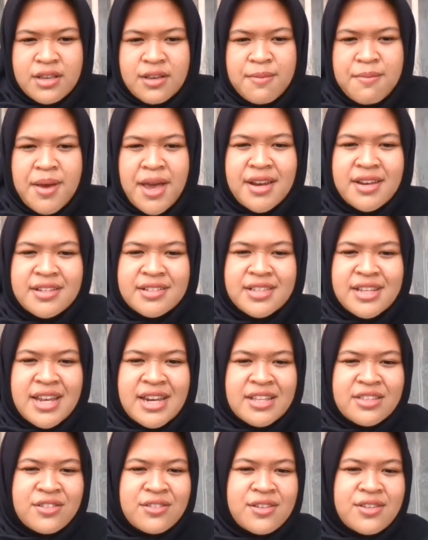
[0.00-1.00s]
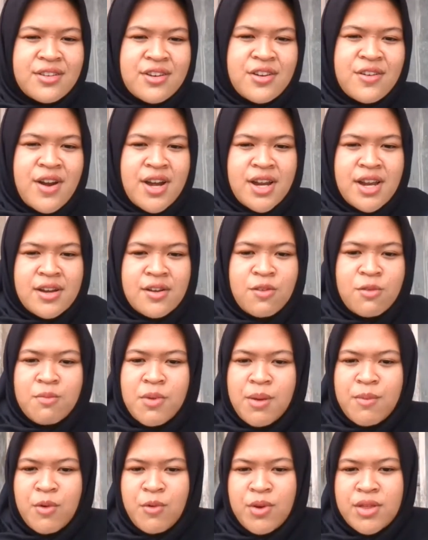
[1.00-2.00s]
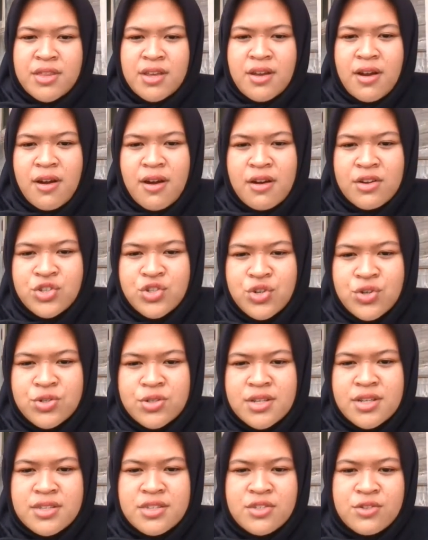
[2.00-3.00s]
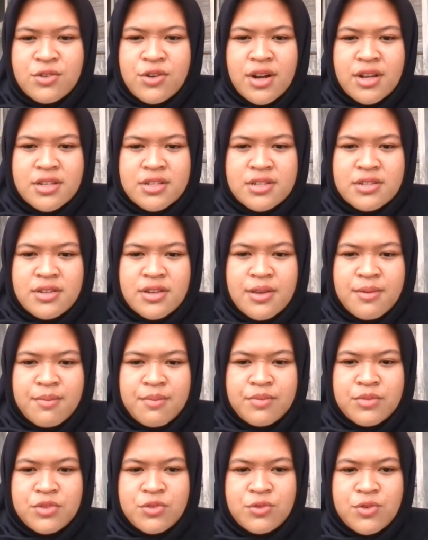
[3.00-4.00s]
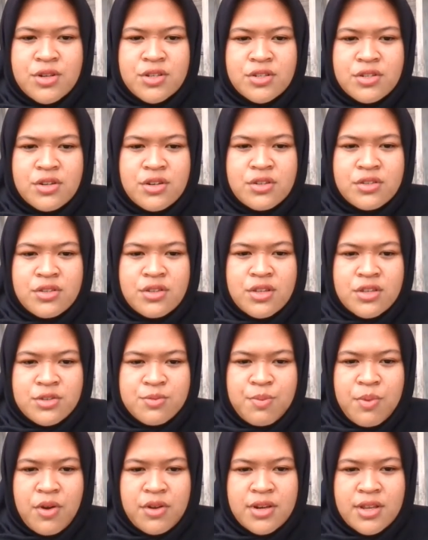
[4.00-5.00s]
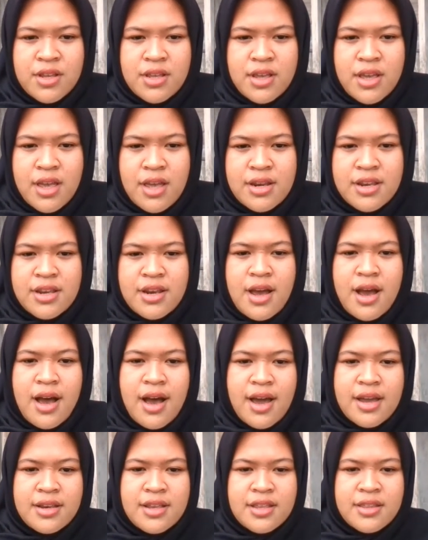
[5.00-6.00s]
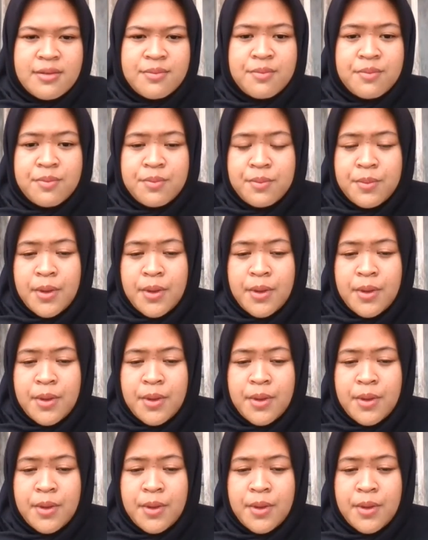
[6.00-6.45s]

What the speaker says: Commanding Lenny to look around and remember where they are, George instructs him to return to the spot and hide in the